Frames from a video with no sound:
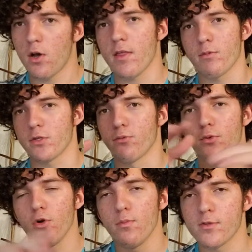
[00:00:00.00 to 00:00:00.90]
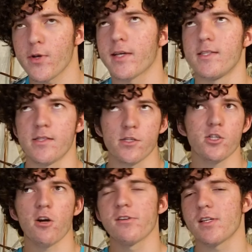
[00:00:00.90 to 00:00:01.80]
that was the room, so I could see the
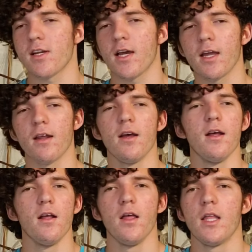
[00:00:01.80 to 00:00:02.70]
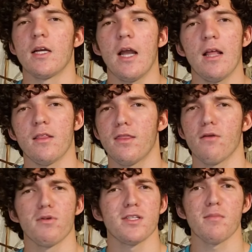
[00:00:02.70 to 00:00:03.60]
stars at night. There were some